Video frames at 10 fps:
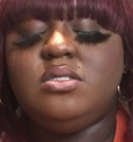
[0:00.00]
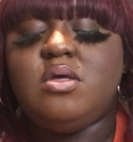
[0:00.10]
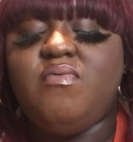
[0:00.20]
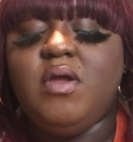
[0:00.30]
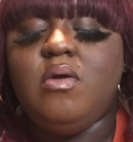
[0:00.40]

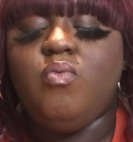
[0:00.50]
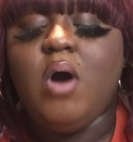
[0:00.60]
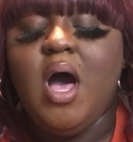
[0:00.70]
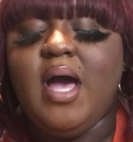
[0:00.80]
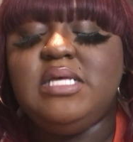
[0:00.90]
So, very
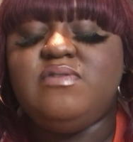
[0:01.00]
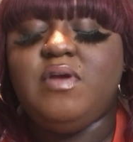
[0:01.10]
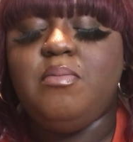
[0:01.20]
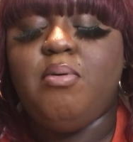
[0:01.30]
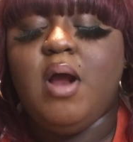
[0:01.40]
wise,
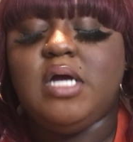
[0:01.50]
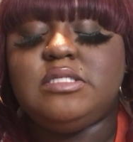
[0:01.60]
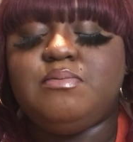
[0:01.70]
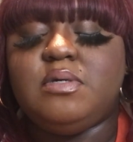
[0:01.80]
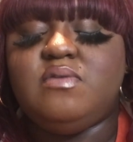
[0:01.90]
very
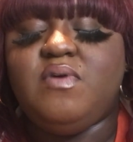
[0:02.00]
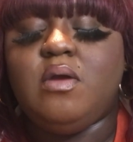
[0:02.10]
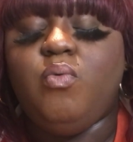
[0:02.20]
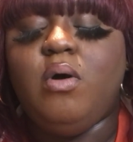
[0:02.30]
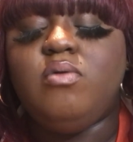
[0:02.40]
prosperous,
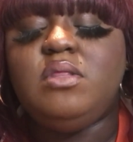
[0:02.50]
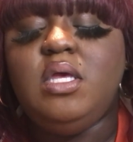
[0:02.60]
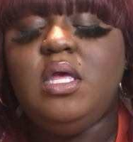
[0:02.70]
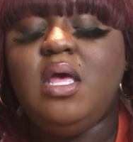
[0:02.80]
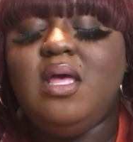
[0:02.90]
very
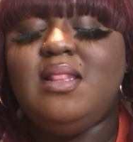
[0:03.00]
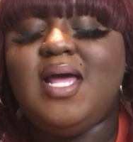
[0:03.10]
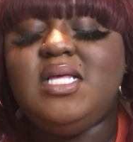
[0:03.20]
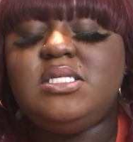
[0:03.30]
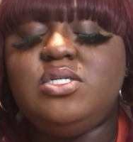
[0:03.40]
wealthy.
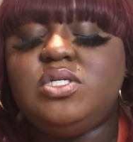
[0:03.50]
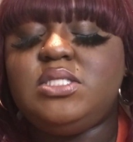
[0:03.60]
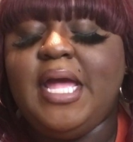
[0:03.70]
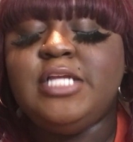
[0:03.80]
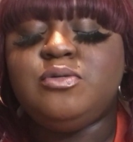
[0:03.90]
That isn't
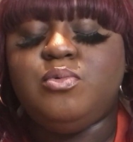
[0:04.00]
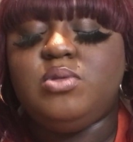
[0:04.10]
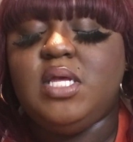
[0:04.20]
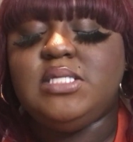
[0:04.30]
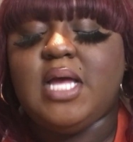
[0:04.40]
just
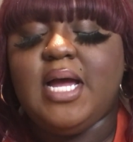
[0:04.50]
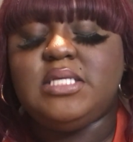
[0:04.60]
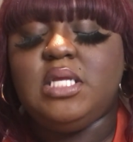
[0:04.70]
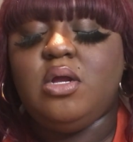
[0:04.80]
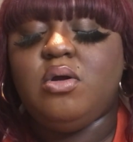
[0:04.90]
tangible things. Like
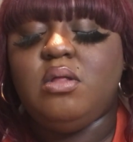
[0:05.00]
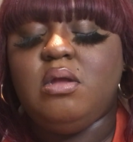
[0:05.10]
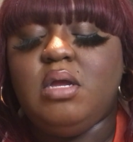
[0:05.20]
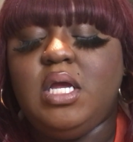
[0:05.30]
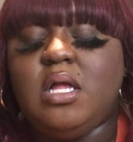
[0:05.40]
I said
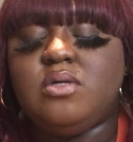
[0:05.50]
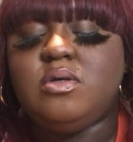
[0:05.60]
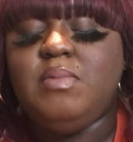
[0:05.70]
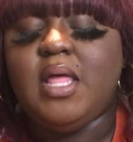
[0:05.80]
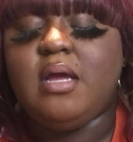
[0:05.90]
earlier, it could
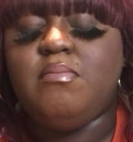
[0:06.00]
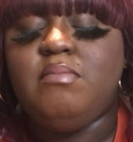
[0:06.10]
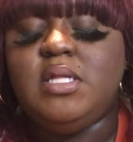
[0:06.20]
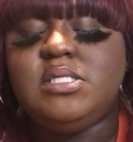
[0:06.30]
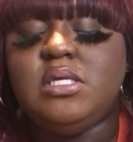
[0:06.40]
also be like a
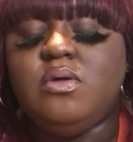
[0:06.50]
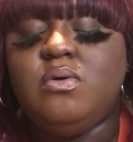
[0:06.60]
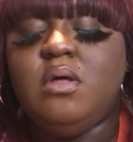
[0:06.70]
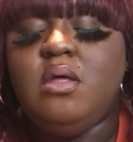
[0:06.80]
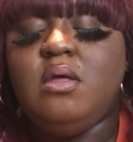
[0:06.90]

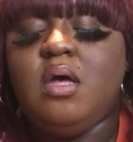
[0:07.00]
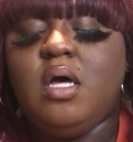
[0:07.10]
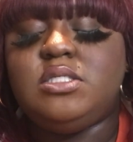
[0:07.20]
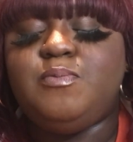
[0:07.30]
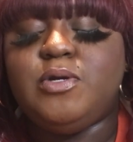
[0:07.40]
mental
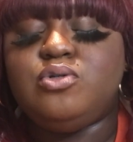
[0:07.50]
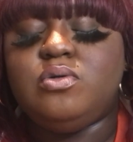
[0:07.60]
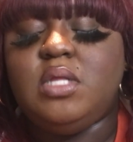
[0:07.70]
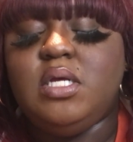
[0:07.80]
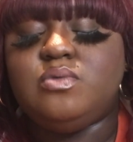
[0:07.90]
a uh,
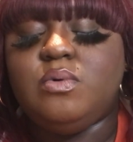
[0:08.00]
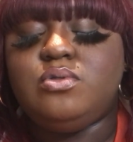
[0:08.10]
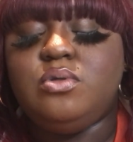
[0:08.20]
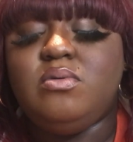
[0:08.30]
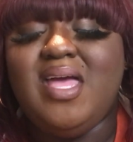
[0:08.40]
spiritual thing as
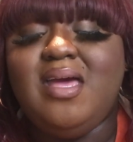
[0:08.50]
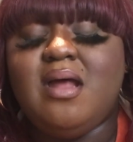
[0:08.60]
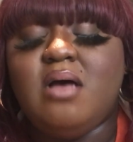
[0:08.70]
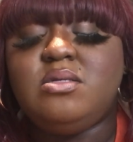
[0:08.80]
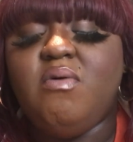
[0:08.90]
well too. They could
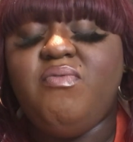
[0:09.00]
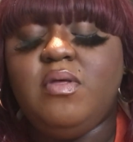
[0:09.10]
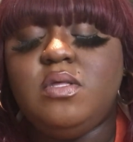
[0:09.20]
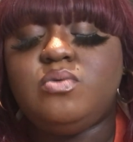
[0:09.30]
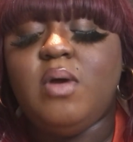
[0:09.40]
also
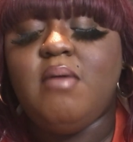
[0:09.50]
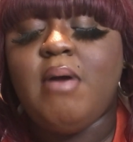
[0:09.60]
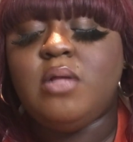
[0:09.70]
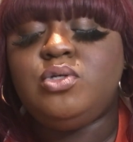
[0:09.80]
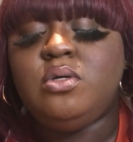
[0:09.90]
feel this way
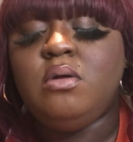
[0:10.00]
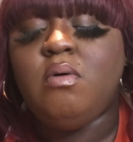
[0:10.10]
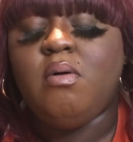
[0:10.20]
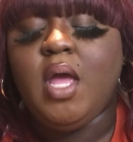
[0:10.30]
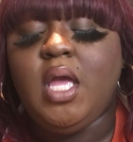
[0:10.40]
about
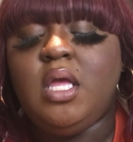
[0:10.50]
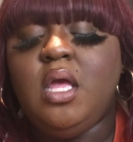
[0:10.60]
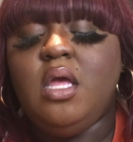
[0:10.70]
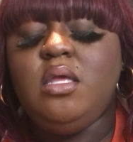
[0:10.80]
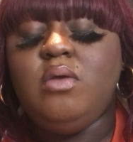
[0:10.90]
you, okay?
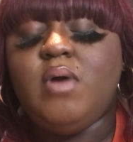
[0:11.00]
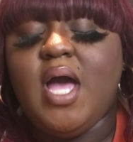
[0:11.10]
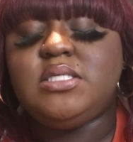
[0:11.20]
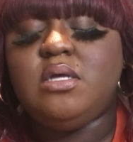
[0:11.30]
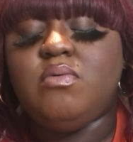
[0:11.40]
You
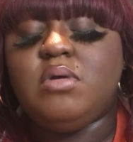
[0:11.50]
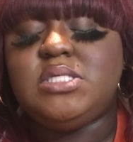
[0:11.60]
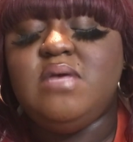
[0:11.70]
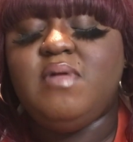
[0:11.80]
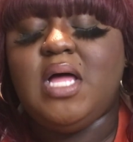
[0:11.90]
guys could
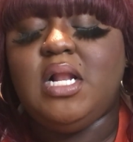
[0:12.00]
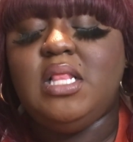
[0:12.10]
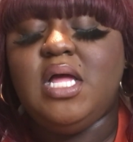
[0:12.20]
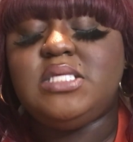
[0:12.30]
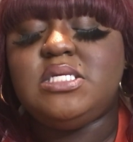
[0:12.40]
receive a lot of
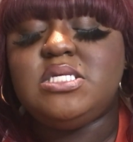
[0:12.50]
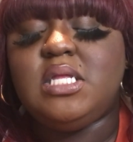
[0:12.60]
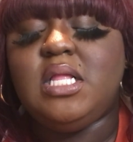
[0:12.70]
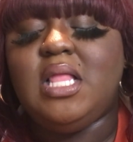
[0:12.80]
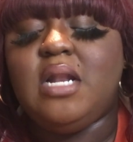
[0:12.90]
lessons
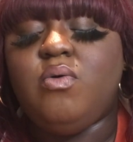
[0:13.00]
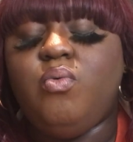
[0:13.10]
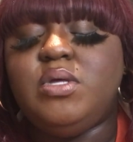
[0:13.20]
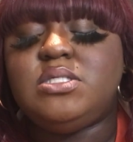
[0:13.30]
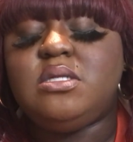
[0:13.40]
and a lot
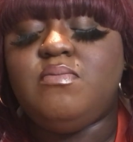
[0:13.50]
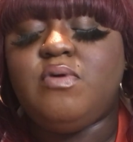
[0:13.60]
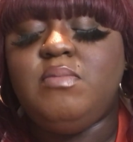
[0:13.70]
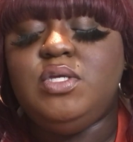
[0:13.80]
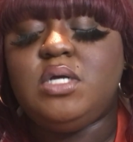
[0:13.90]
of wisdom
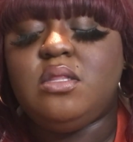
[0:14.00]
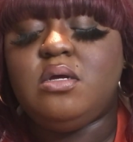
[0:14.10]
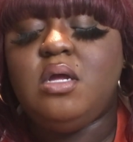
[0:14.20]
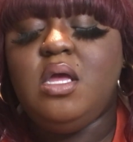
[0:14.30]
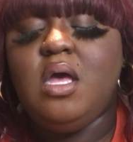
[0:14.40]
from each
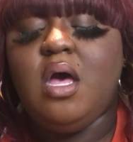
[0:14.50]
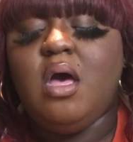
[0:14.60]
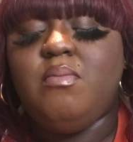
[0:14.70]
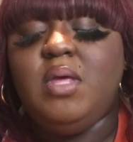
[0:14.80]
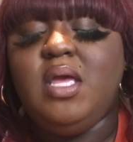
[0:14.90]
other.
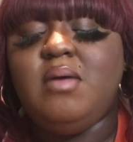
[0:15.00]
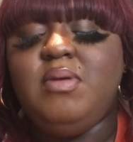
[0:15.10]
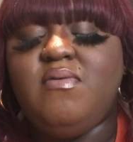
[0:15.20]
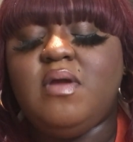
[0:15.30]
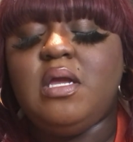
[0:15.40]
Um, it could
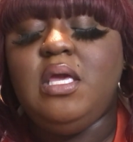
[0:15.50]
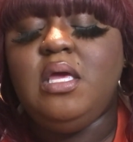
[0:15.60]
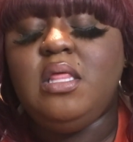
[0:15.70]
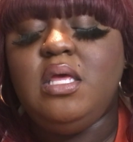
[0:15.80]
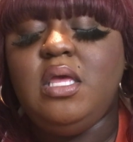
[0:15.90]
be a very
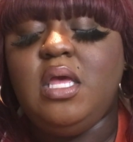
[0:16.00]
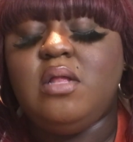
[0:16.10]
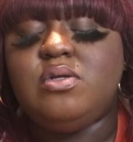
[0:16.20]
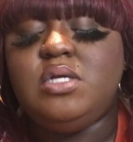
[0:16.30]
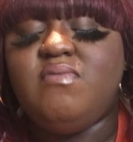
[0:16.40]
healing
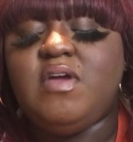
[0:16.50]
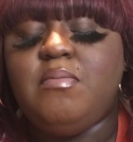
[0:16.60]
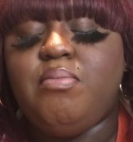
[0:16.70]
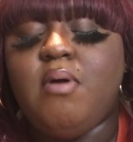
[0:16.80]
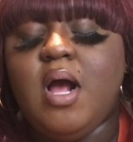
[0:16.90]
energy, a very
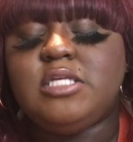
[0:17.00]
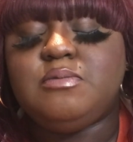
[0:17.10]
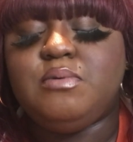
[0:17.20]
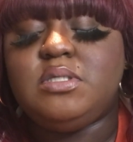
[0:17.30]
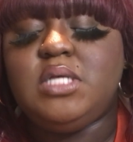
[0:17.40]

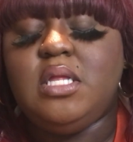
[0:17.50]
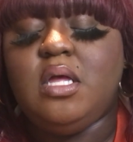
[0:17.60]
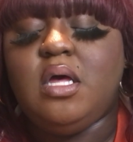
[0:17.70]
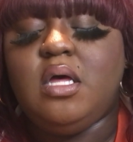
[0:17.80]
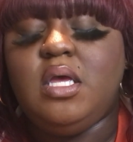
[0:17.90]
prosperous
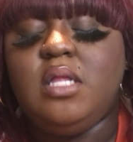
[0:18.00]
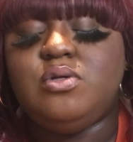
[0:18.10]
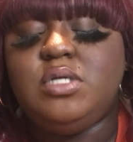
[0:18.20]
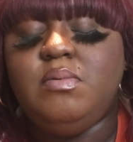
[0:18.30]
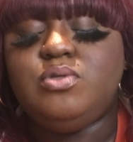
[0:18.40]
uh,
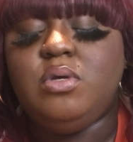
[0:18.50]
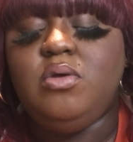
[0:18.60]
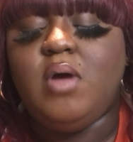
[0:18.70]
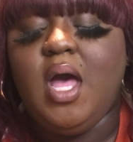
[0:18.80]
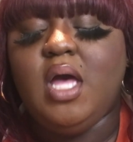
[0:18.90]
energy between
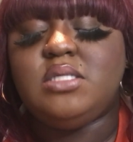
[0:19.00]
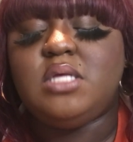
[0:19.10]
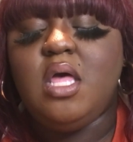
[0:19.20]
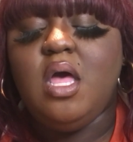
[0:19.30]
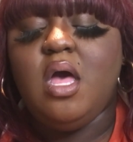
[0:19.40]
you
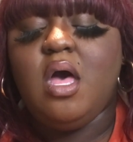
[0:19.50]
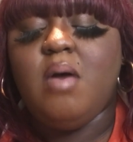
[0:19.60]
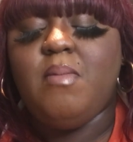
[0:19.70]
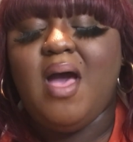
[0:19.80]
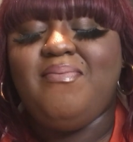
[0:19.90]
guys.
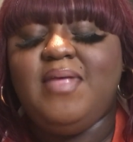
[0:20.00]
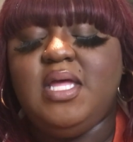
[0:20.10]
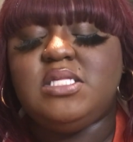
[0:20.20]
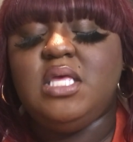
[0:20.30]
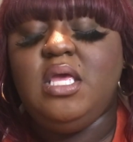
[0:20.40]
Um, I feel
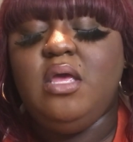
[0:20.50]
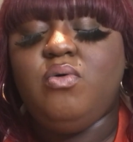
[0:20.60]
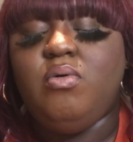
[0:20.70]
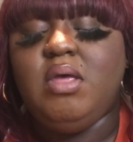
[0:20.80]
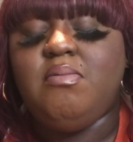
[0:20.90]
like it's an
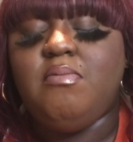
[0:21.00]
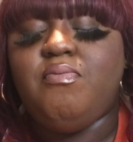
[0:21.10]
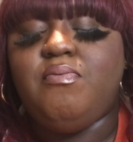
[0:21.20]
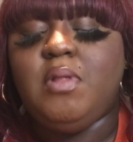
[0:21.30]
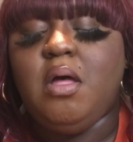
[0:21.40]
equal give and
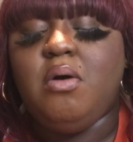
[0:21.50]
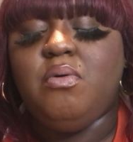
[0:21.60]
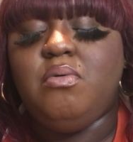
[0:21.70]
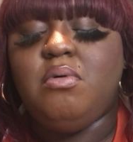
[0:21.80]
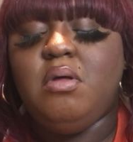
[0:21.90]

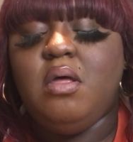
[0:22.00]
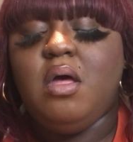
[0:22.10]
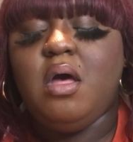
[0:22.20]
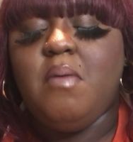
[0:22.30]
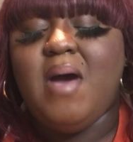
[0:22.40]
flow.
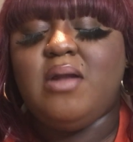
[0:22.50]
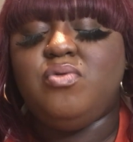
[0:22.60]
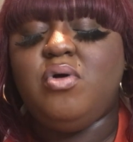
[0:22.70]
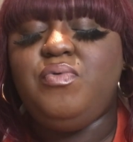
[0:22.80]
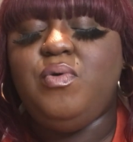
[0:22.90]
Um, I
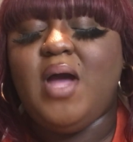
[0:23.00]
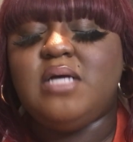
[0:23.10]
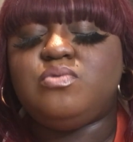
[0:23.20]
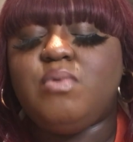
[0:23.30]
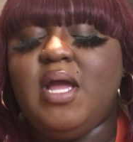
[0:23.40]
don't know if you
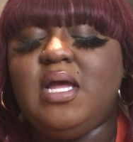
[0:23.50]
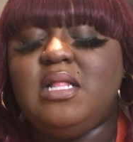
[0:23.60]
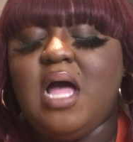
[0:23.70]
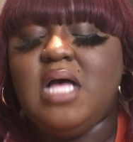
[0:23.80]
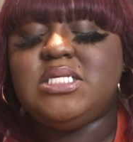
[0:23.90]
guys
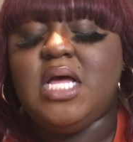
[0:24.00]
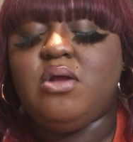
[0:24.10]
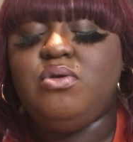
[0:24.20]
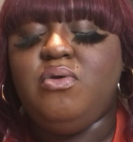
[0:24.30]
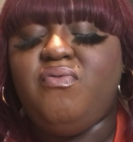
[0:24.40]
recognize that
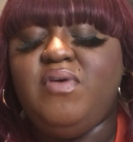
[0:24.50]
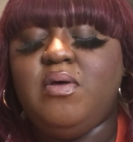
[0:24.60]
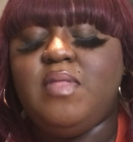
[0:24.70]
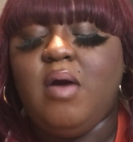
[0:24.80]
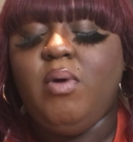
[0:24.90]
or you
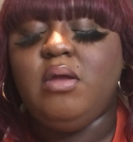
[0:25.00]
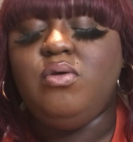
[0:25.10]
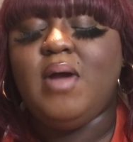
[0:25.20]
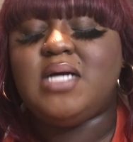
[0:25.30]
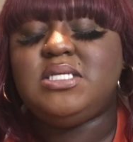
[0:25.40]
feel that or
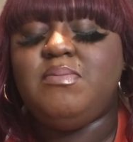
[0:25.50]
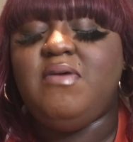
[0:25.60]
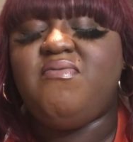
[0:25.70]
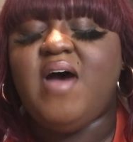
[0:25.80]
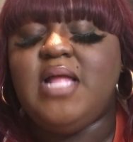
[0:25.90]
you guys could
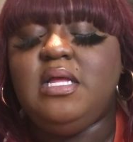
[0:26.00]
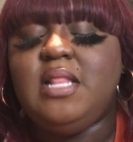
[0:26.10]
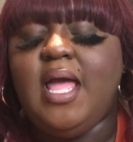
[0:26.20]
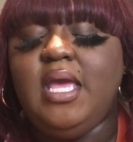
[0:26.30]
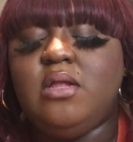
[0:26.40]
be
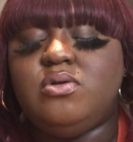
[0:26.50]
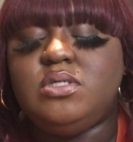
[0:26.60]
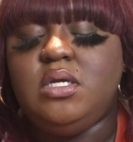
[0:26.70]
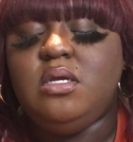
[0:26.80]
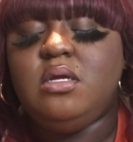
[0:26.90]
fighting that
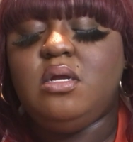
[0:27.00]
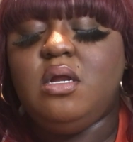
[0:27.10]
energy.